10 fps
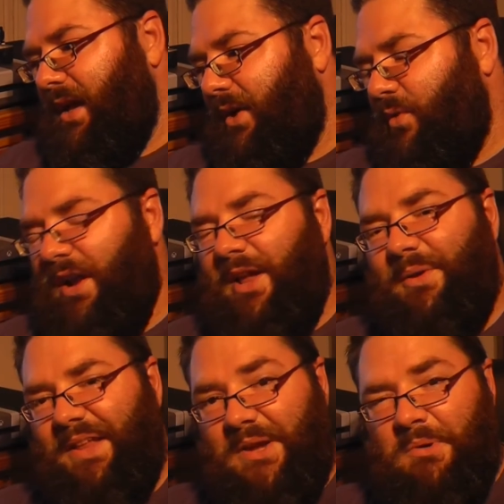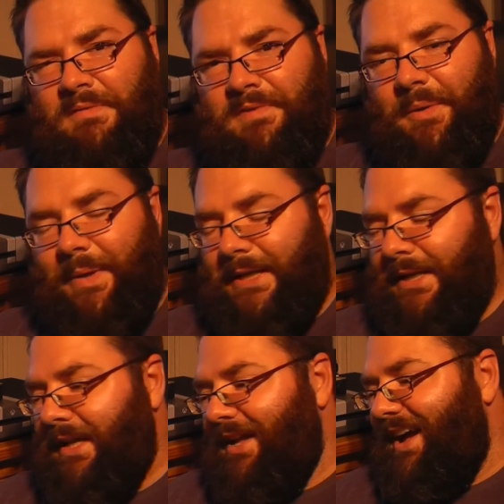quite fluid,
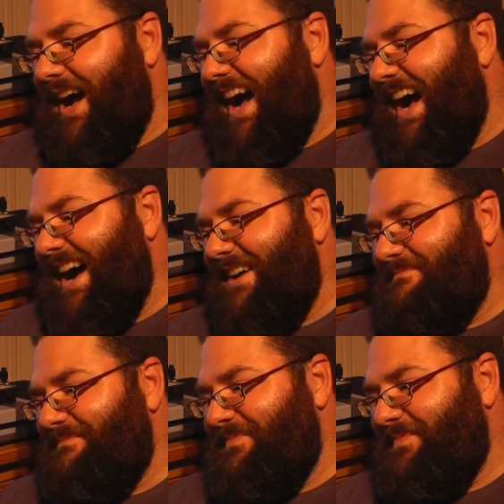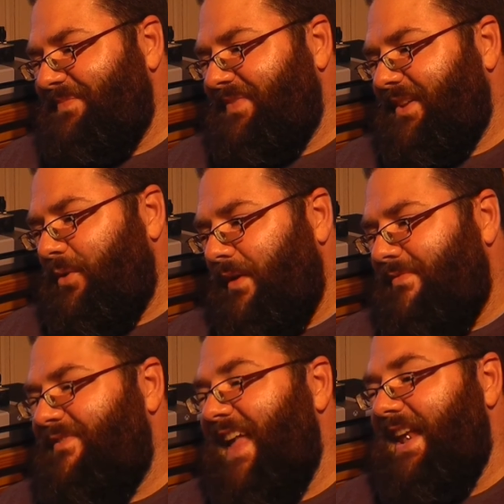quite
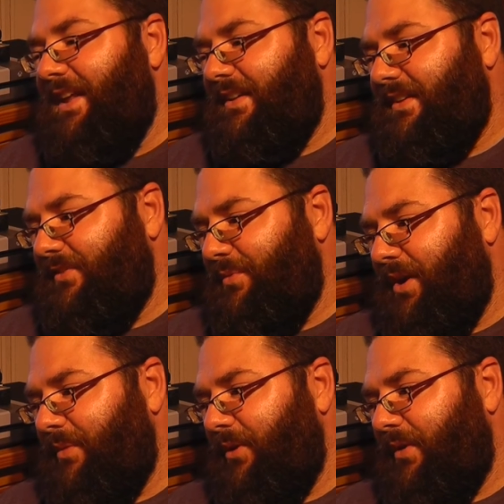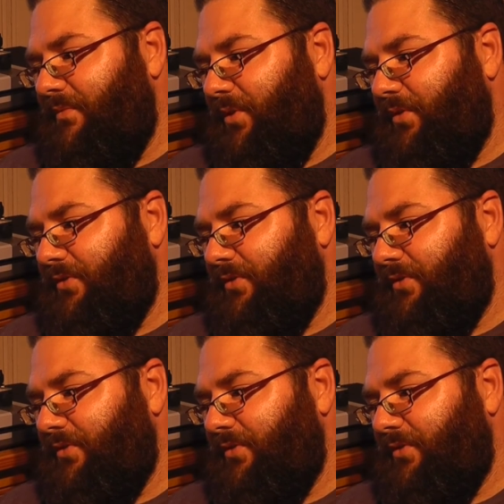thin is the word I'm looking for.